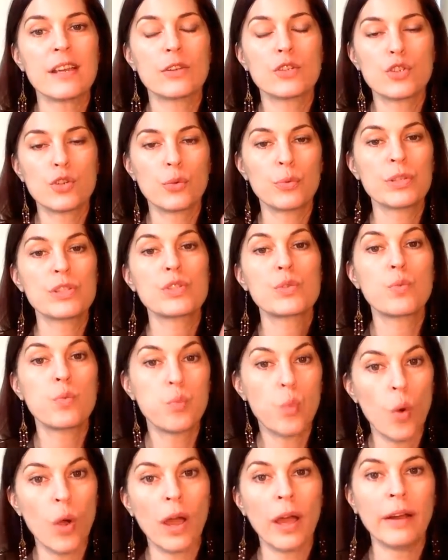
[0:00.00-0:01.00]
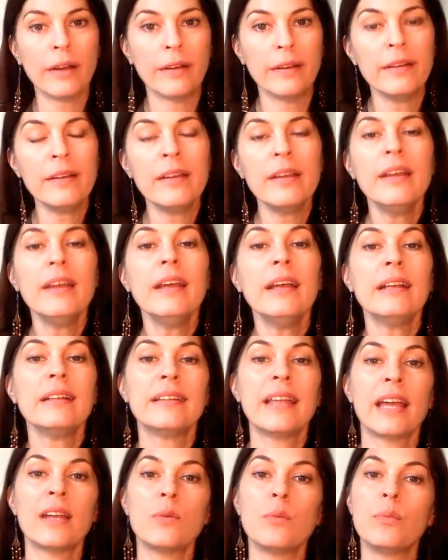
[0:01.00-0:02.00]
towards one,
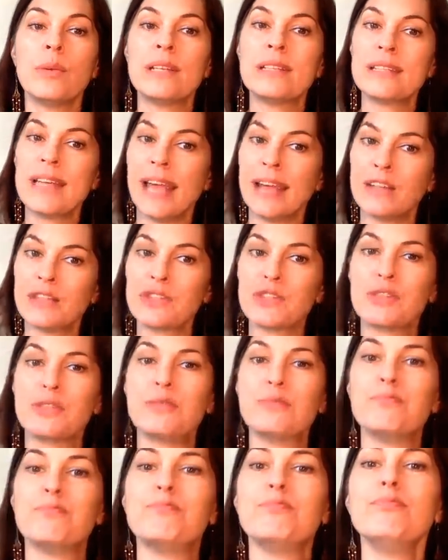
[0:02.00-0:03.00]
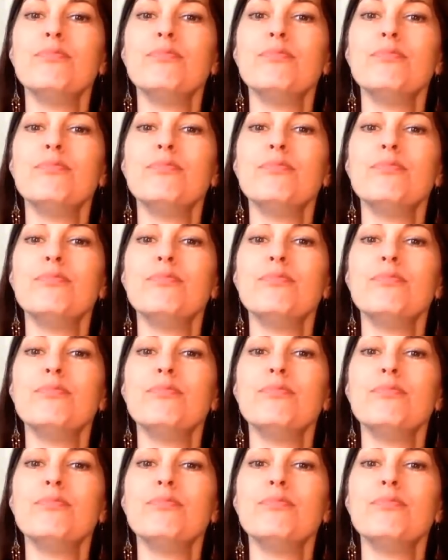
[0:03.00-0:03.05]
then we tend to,